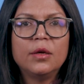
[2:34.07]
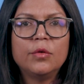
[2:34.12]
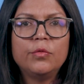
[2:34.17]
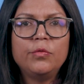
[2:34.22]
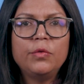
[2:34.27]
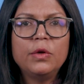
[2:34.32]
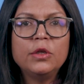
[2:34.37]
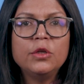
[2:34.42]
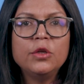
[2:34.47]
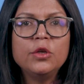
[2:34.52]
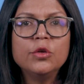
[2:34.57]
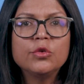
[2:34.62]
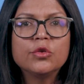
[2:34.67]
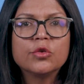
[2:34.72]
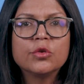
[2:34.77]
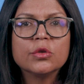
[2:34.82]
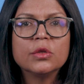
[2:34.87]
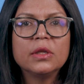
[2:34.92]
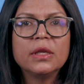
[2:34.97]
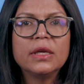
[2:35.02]
We are
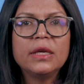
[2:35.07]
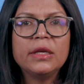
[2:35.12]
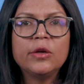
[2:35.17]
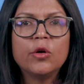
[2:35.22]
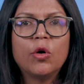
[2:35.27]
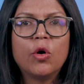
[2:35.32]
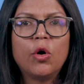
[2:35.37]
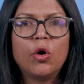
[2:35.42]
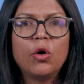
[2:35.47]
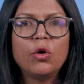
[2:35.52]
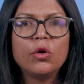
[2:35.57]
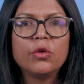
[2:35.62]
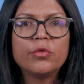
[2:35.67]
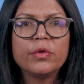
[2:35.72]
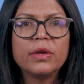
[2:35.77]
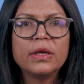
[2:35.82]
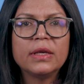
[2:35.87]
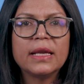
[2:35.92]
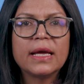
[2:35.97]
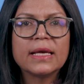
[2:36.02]
neutral in all
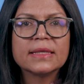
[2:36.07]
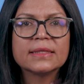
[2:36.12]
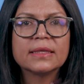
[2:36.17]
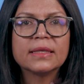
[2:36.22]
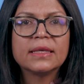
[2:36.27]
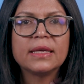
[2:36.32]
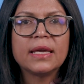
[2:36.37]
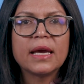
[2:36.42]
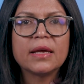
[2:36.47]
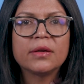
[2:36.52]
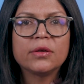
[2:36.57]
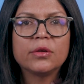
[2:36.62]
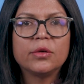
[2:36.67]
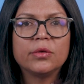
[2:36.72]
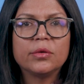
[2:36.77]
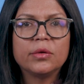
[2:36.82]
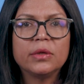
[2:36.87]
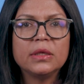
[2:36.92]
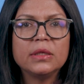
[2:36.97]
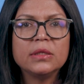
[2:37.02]
real asset
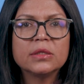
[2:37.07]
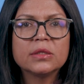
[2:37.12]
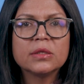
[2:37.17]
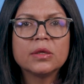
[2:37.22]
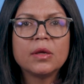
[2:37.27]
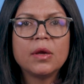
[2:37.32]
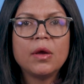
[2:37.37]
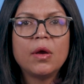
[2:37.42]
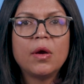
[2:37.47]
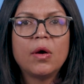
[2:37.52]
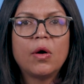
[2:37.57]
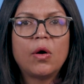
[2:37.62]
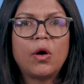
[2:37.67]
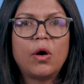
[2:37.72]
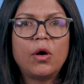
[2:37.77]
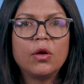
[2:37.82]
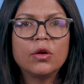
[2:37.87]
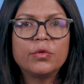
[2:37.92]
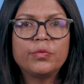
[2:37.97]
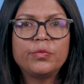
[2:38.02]
categories,
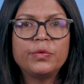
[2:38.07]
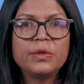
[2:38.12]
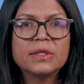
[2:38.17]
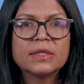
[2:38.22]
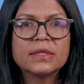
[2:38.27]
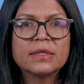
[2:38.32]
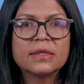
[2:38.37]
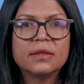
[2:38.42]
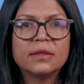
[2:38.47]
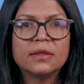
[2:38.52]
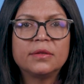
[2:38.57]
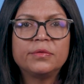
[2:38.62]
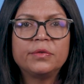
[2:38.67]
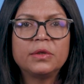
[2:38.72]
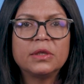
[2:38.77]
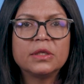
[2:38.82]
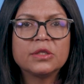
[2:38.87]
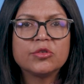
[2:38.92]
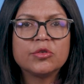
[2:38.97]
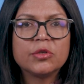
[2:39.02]
all of which serve
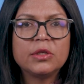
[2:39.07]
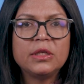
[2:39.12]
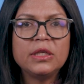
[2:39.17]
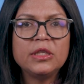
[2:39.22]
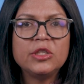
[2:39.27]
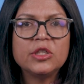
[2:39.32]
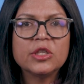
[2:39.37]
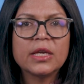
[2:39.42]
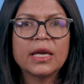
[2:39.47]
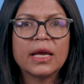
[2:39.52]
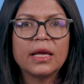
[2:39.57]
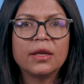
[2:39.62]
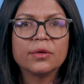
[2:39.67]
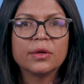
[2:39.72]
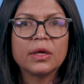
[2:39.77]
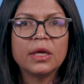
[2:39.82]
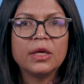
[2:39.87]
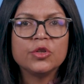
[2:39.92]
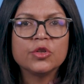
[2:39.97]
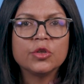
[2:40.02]
a strategic
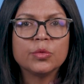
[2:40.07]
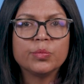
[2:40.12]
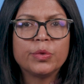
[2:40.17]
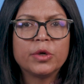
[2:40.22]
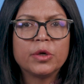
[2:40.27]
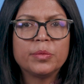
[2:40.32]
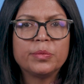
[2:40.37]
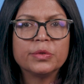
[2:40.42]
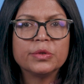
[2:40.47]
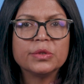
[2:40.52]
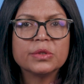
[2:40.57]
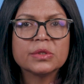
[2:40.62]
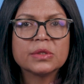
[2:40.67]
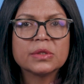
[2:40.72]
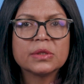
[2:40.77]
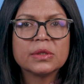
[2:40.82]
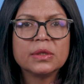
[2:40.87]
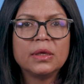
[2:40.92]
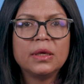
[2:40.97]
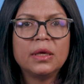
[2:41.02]
allocation
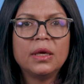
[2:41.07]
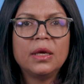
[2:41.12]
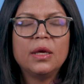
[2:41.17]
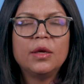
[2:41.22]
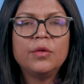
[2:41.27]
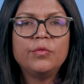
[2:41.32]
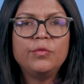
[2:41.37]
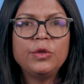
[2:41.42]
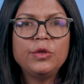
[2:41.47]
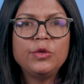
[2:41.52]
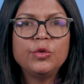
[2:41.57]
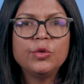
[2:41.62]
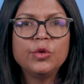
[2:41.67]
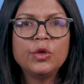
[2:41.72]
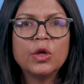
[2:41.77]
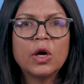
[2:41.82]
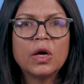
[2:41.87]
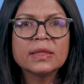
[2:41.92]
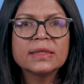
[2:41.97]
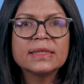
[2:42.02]
purpose. We do
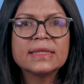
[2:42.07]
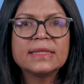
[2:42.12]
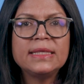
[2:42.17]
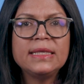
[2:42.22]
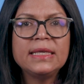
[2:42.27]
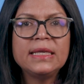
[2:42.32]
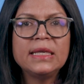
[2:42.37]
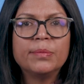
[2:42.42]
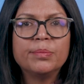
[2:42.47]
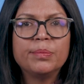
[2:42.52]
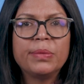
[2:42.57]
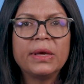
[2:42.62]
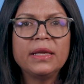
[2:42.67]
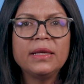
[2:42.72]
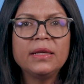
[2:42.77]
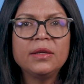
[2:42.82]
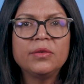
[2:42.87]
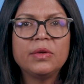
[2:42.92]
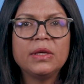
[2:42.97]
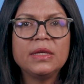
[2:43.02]
not see
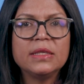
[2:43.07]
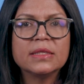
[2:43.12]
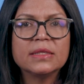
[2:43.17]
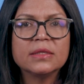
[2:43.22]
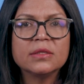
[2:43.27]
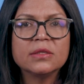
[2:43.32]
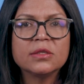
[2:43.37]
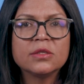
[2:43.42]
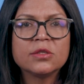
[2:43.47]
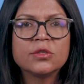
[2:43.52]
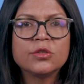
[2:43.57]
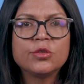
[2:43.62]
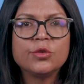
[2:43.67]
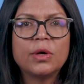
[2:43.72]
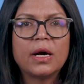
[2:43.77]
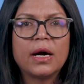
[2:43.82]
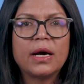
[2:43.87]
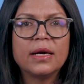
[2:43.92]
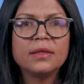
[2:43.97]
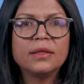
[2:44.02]
compelling reasons to
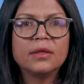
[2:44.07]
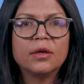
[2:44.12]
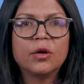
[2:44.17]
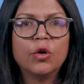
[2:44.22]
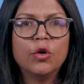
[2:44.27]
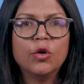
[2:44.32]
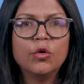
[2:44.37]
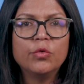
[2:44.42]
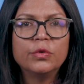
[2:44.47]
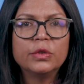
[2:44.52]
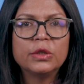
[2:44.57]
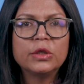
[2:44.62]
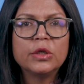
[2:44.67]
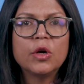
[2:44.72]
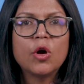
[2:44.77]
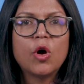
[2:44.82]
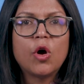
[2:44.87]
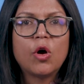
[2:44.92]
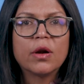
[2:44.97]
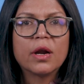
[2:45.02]
either over
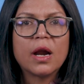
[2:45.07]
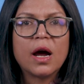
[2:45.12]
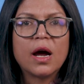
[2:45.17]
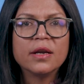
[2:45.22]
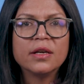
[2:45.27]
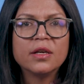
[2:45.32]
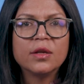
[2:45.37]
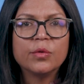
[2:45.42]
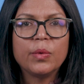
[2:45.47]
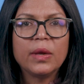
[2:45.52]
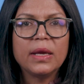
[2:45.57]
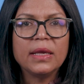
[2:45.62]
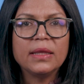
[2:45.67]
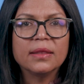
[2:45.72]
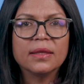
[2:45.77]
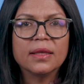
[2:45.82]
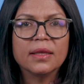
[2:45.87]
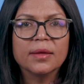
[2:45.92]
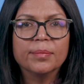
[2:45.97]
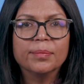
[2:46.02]
or underweight
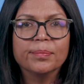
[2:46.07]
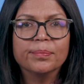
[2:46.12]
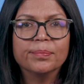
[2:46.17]
them.